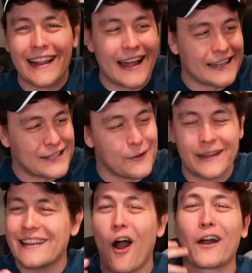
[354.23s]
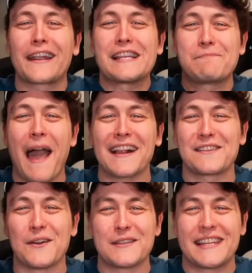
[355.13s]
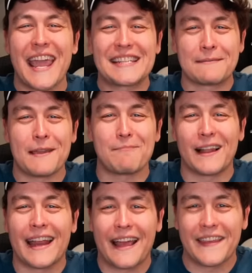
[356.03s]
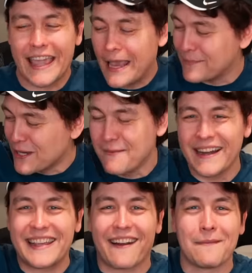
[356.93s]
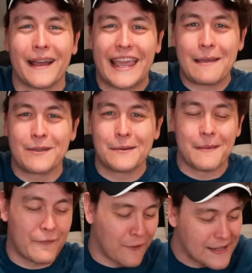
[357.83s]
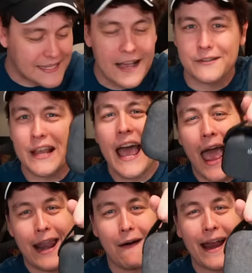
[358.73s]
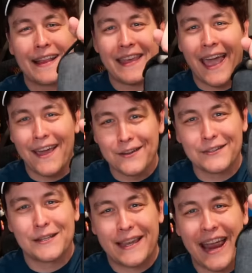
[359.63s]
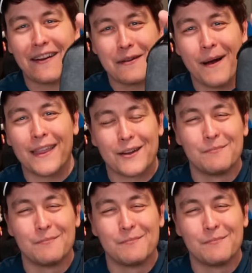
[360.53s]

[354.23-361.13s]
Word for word: on it too. It harkens back to those days of me playing on the GameCube. I'd carry my GameCube to my friend's house, and now I got the handle to carry my little